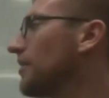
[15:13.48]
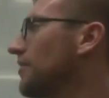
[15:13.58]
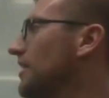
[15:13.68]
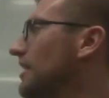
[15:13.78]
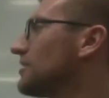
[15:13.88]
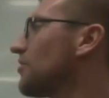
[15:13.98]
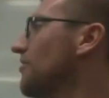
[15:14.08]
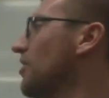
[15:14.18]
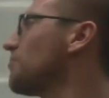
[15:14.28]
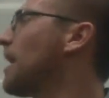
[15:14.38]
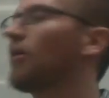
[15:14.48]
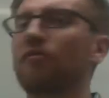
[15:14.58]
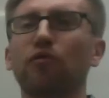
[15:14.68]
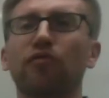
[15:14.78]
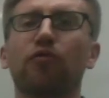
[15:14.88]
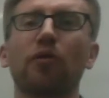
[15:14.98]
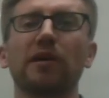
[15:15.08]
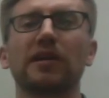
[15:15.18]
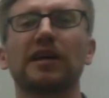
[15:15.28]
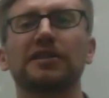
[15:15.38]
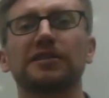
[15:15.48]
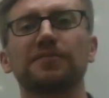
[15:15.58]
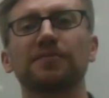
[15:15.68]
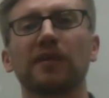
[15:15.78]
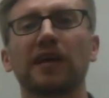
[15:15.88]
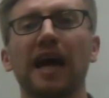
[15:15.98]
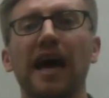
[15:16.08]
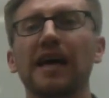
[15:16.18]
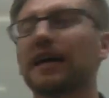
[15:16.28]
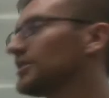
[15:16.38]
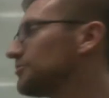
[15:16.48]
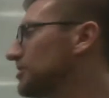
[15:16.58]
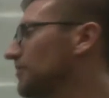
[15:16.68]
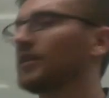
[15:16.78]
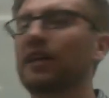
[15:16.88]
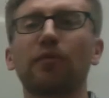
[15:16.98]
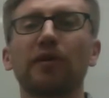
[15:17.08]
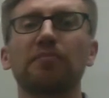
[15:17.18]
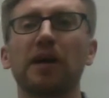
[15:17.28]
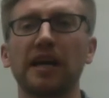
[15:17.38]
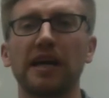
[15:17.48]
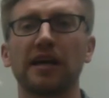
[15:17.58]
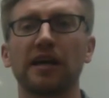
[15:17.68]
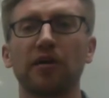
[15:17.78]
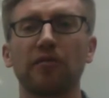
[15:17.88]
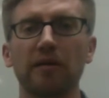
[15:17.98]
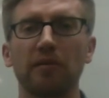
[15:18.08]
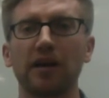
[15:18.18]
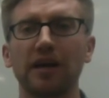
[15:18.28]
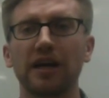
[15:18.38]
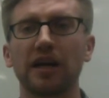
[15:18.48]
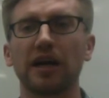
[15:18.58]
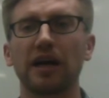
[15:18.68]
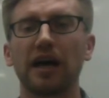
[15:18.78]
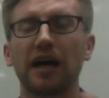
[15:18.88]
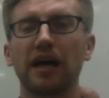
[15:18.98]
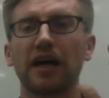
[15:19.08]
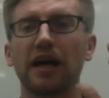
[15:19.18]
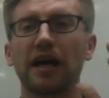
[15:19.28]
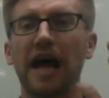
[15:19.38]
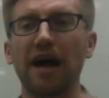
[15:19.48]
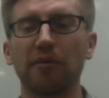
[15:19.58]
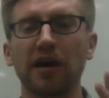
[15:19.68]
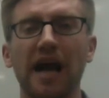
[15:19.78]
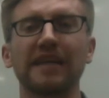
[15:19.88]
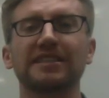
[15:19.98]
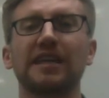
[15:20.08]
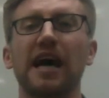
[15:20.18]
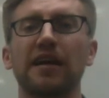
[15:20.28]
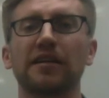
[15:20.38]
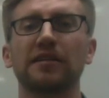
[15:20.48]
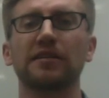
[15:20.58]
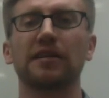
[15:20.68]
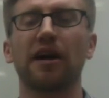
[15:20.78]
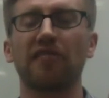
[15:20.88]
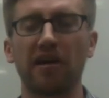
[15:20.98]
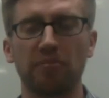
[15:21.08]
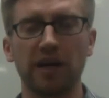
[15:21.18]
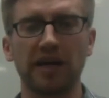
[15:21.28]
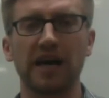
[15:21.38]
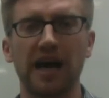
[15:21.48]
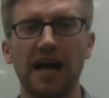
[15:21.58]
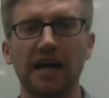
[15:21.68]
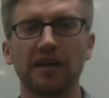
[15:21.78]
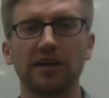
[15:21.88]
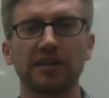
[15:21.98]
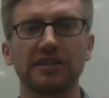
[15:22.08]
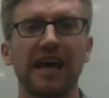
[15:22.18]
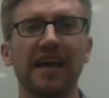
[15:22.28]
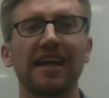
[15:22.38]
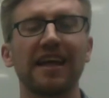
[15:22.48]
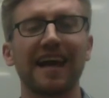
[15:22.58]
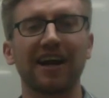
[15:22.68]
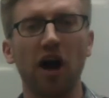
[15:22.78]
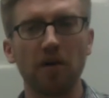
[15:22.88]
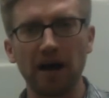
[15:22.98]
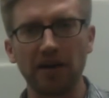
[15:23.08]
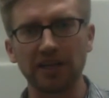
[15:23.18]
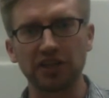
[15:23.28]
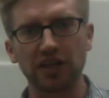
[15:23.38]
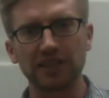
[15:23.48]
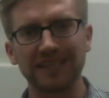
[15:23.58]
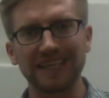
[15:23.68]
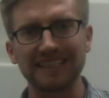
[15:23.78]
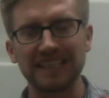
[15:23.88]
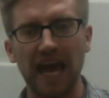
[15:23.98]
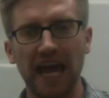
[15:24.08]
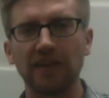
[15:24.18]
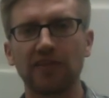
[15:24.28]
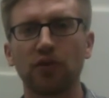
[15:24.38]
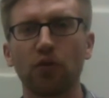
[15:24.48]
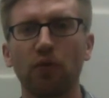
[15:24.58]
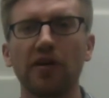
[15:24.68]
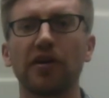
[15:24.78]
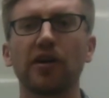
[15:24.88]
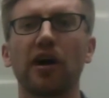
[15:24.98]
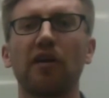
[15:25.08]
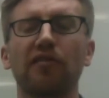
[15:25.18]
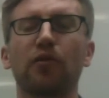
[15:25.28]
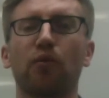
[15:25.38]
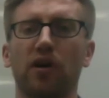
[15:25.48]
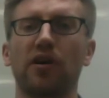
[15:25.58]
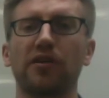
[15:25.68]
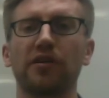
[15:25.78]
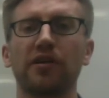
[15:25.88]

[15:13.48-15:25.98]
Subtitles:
These are very powerful formulas, okay? Specifically with money. Remember, Albert Einstein, a very bright guy, said that compound interest is the eighth wonder of the world.